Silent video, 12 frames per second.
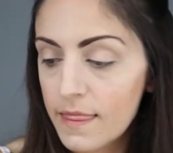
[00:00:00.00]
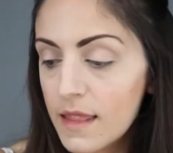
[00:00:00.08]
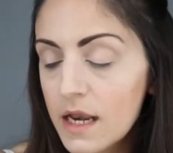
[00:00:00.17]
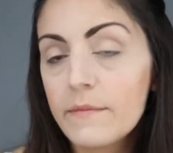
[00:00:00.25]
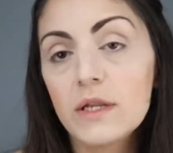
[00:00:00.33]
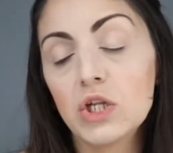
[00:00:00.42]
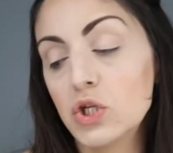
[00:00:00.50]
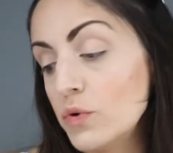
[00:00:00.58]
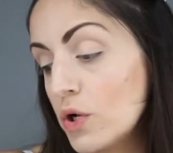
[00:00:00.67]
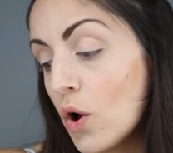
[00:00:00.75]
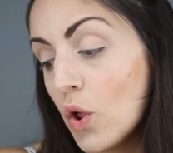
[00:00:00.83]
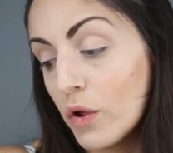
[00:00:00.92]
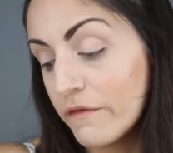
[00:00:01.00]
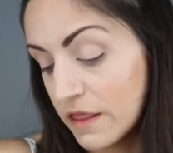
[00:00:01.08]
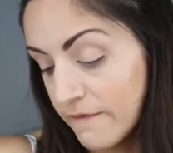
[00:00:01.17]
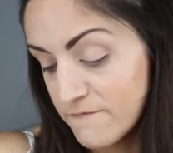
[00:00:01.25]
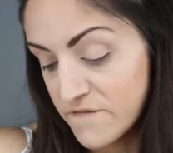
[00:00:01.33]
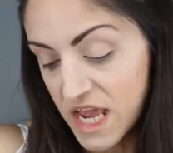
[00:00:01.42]
And then I'm going to do it all over
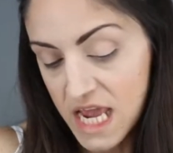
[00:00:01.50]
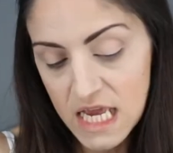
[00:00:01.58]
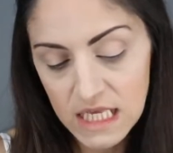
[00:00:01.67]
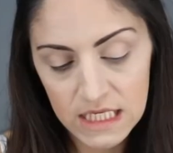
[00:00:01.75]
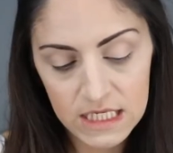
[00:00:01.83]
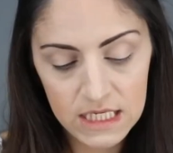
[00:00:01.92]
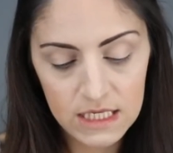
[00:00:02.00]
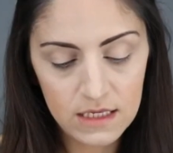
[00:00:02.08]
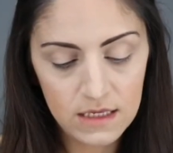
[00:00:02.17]
the face.